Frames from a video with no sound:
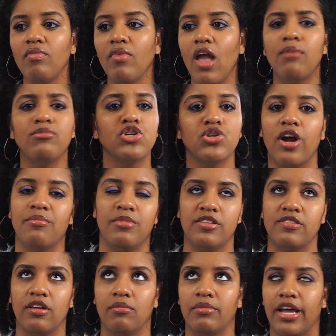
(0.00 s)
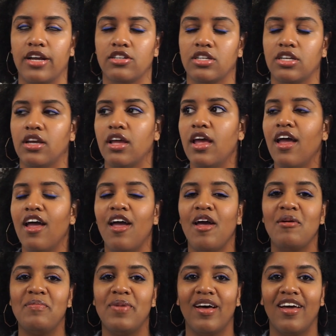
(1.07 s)
I'm sure I missed some actually,
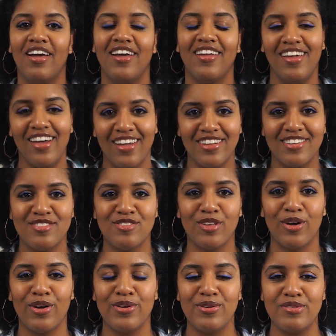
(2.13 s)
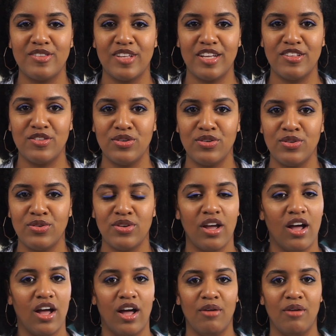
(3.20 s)
but yeah, so stay tuned